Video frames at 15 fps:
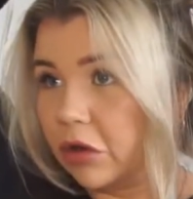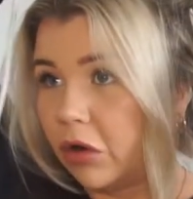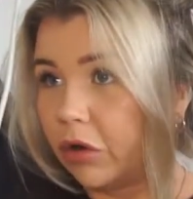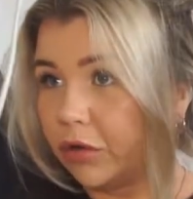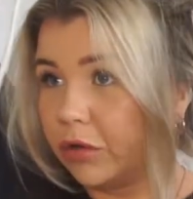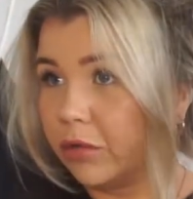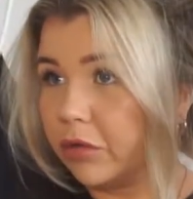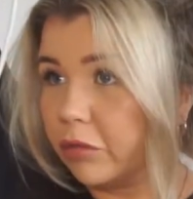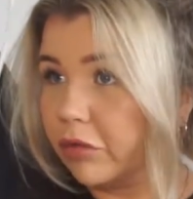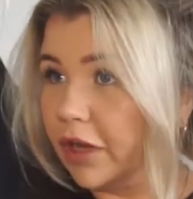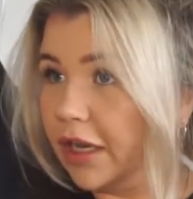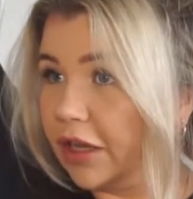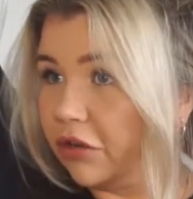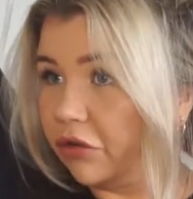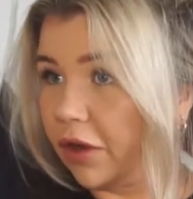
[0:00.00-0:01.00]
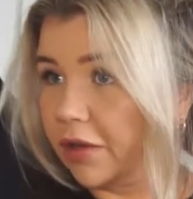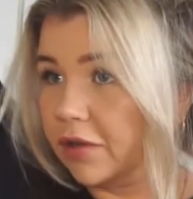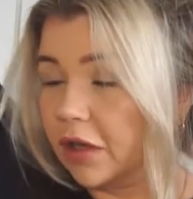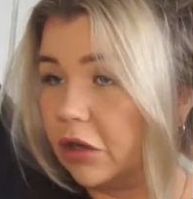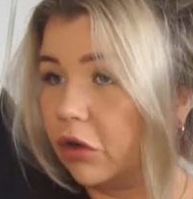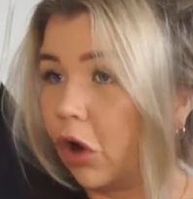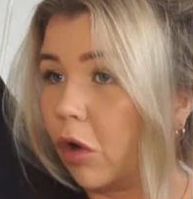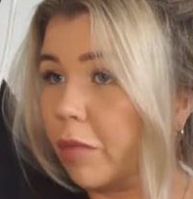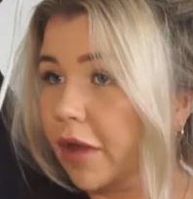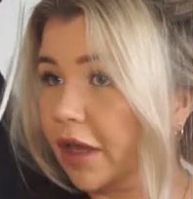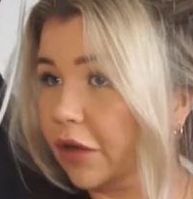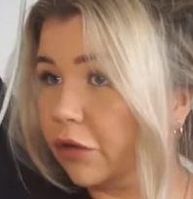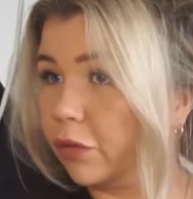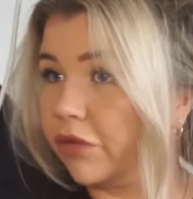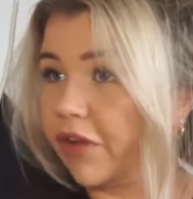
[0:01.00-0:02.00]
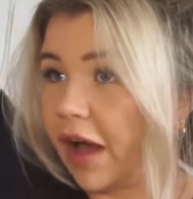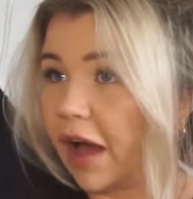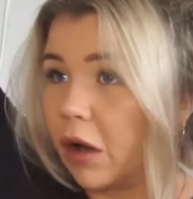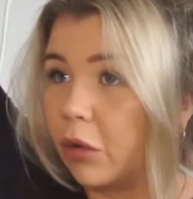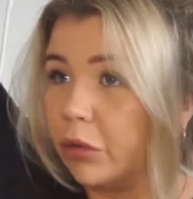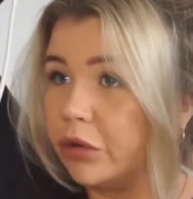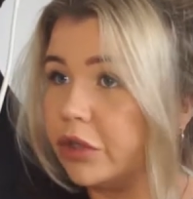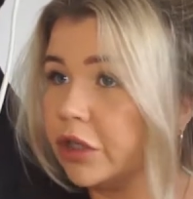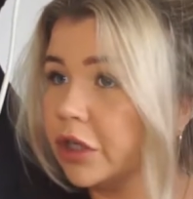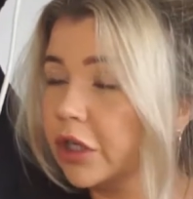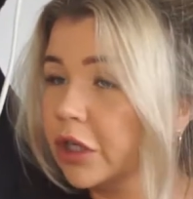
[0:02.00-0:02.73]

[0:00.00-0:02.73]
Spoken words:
talks on some really interesting topics without